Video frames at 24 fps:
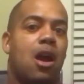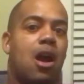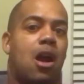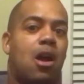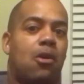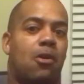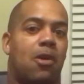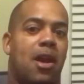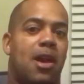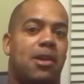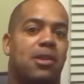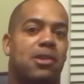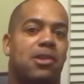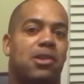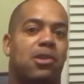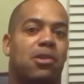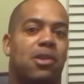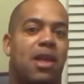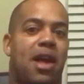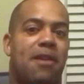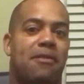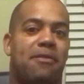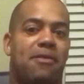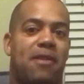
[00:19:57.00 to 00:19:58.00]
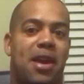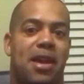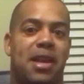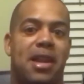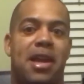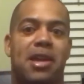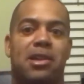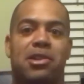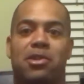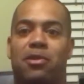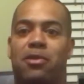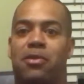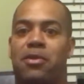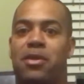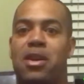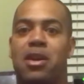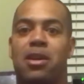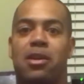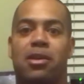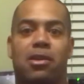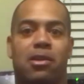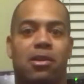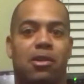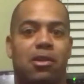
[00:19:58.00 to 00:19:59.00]
All right, so that financial
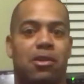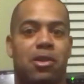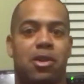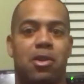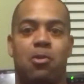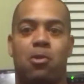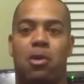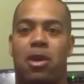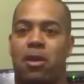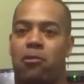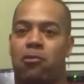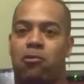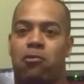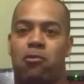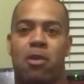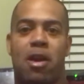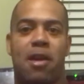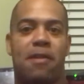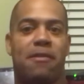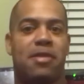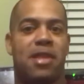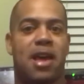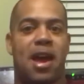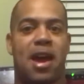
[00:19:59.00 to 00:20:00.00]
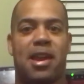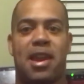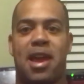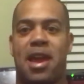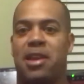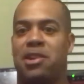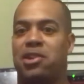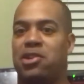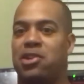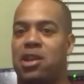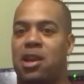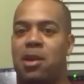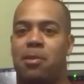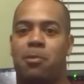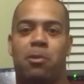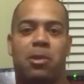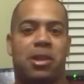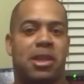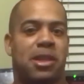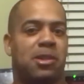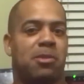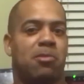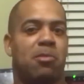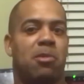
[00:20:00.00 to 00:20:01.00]
vehicle, you want to rev that engine up
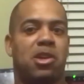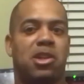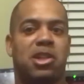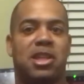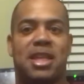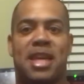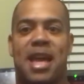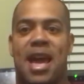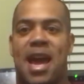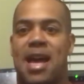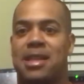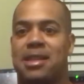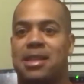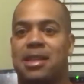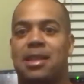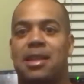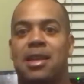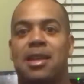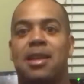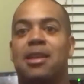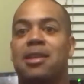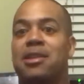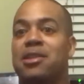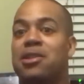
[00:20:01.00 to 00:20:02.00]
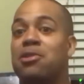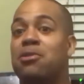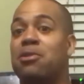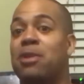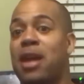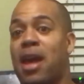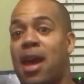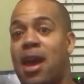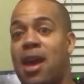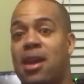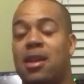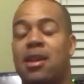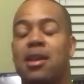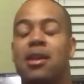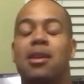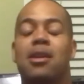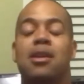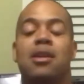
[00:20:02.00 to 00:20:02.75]
with as much gasoline as you can.